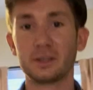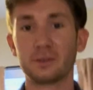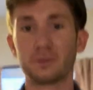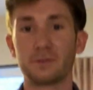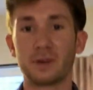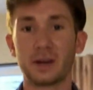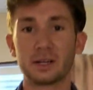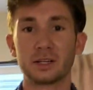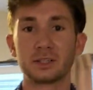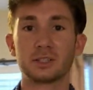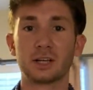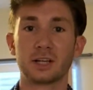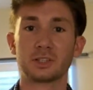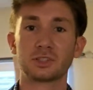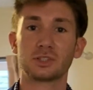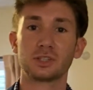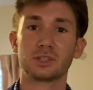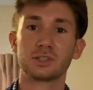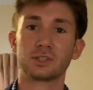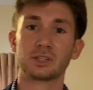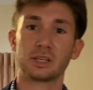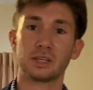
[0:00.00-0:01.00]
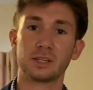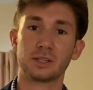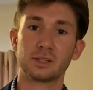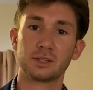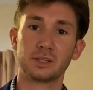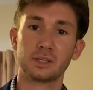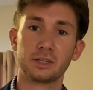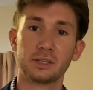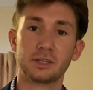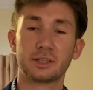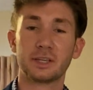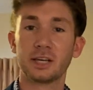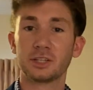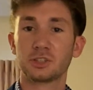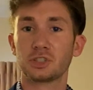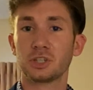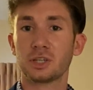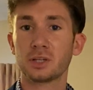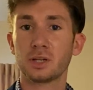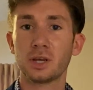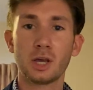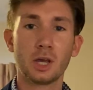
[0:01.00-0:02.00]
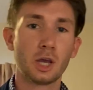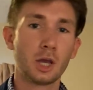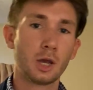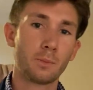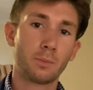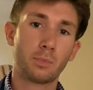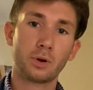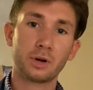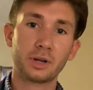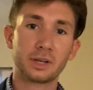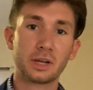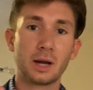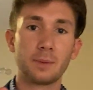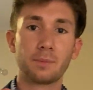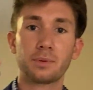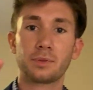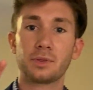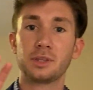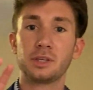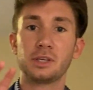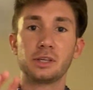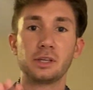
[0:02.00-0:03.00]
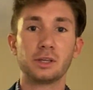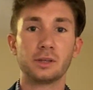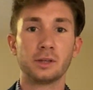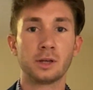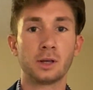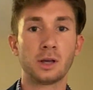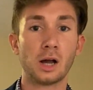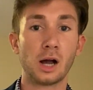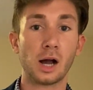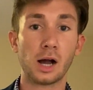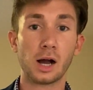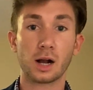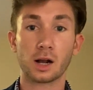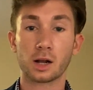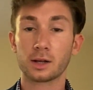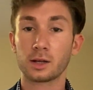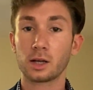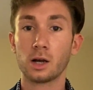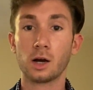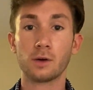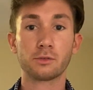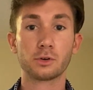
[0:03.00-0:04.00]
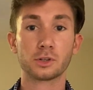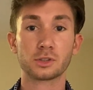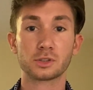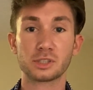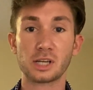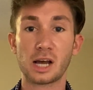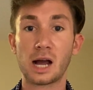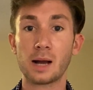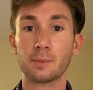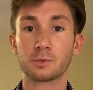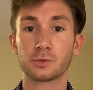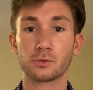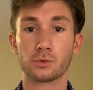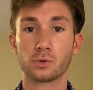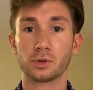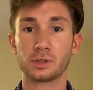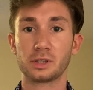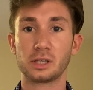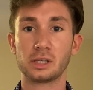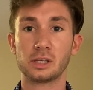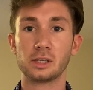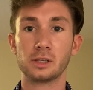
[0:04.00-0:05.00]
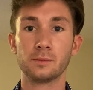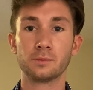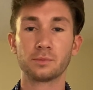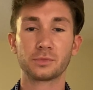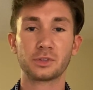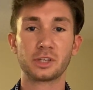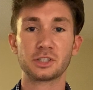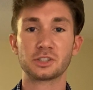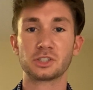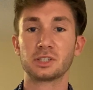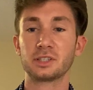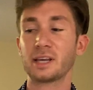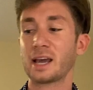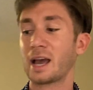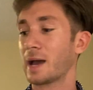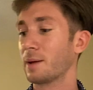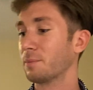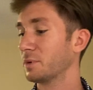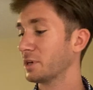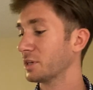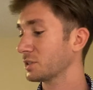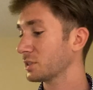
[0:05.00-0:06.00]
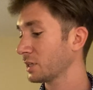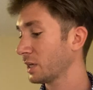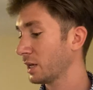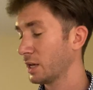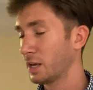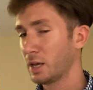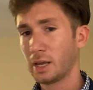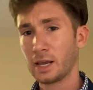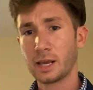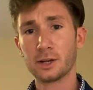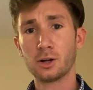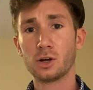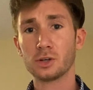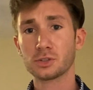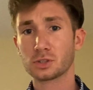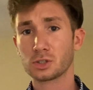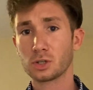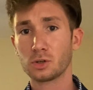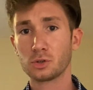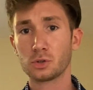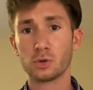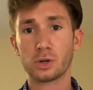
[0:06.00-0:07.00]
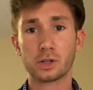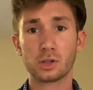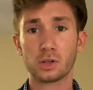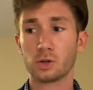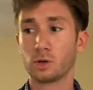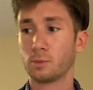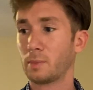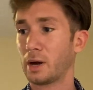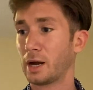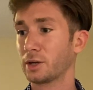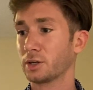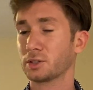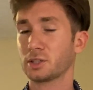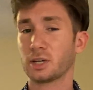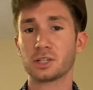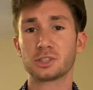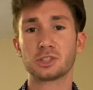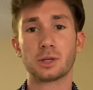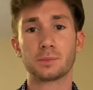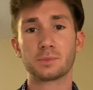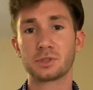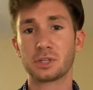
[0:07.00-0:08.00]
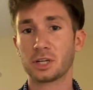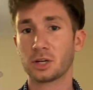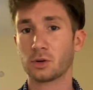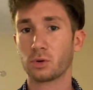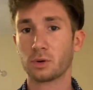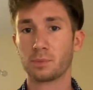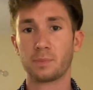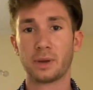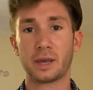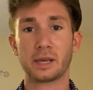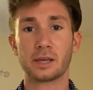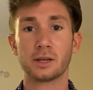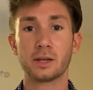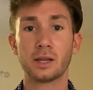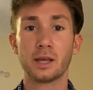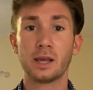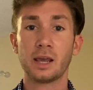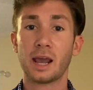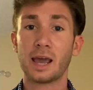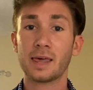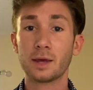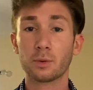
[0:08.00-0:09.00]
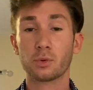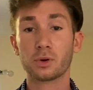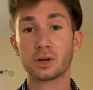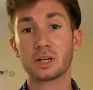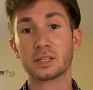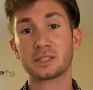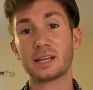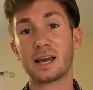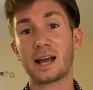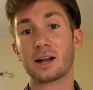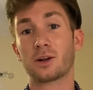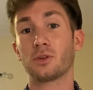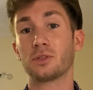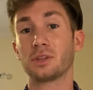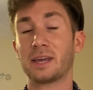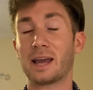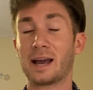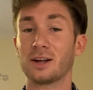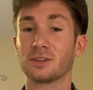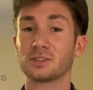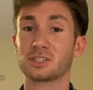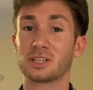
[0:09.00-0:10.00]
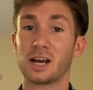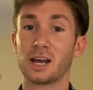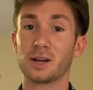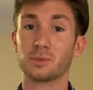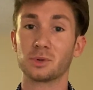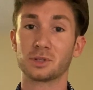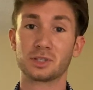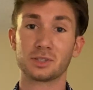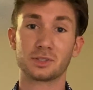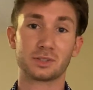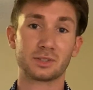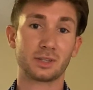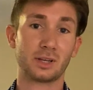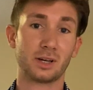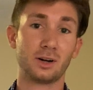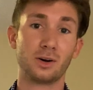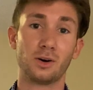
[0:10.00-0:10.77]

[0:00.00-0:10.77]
finding touches in the kitchen, putting up the cover tops for the kitchen cabinets, and also doing little minor touch-ups here with paint. And then we're going to tackle the outside, which is a